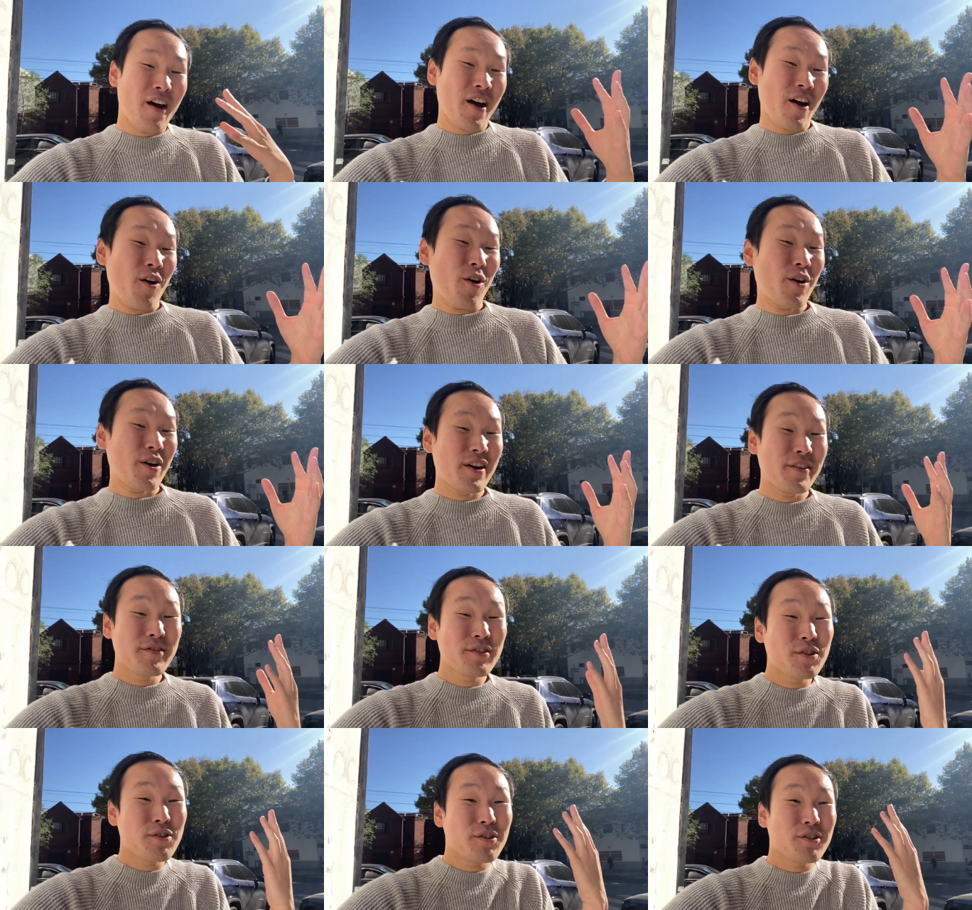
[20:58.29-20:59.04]
or if
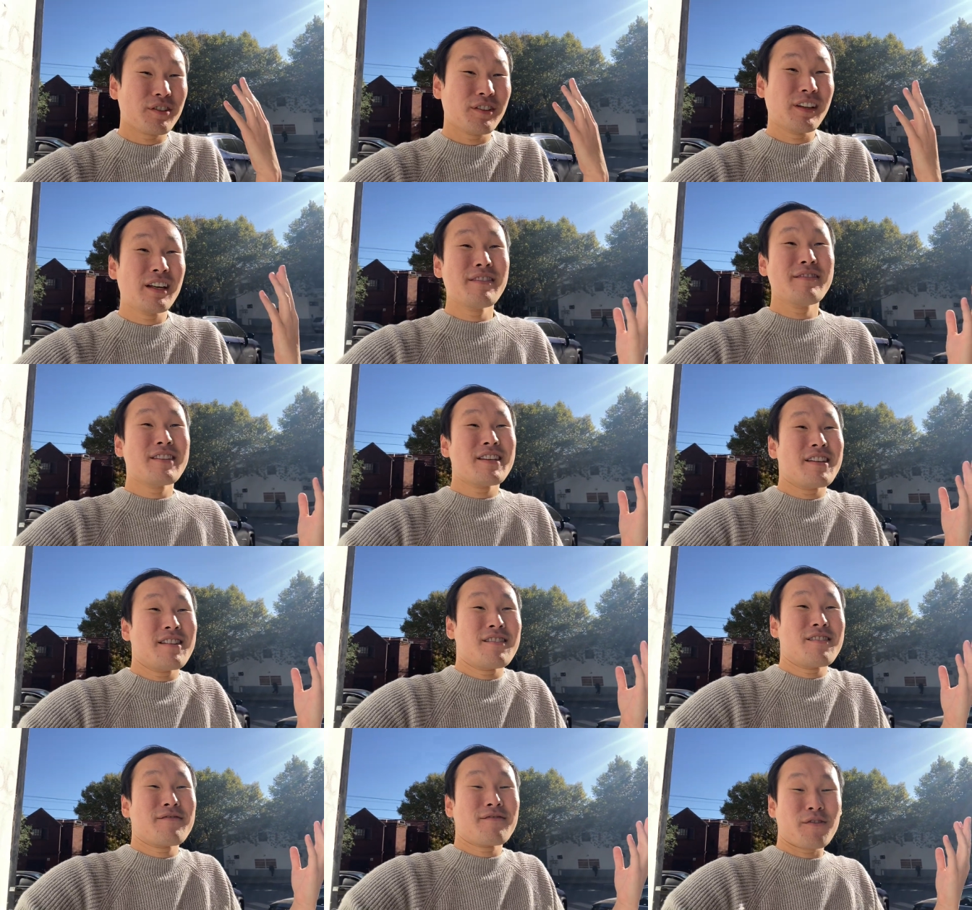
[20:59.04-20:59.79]
you're living
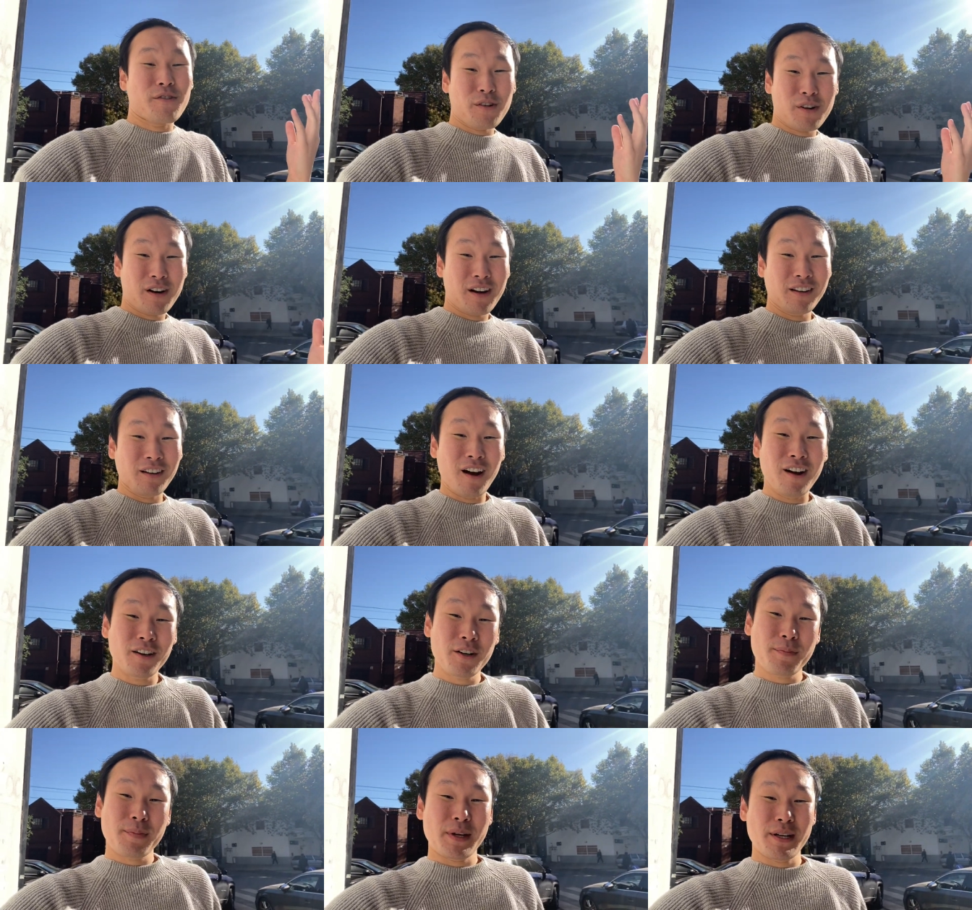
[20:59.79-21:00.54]
here for a
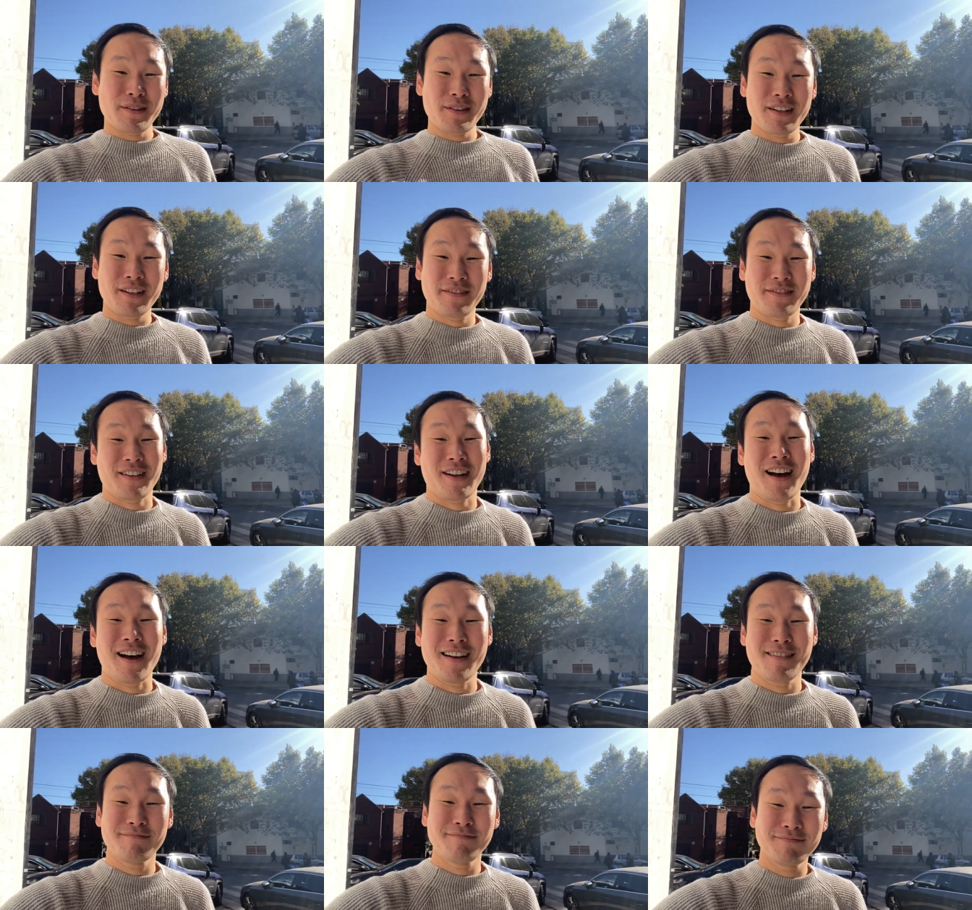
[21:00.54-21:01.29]
longer period of
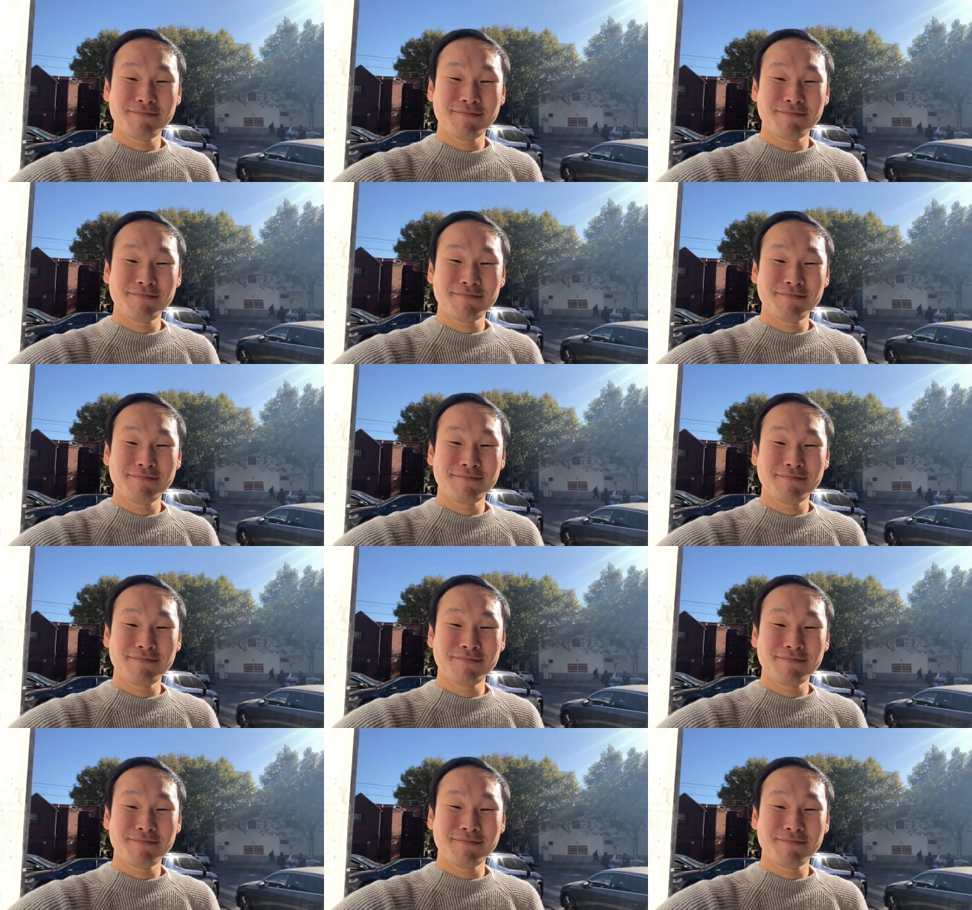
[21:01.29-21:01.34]
time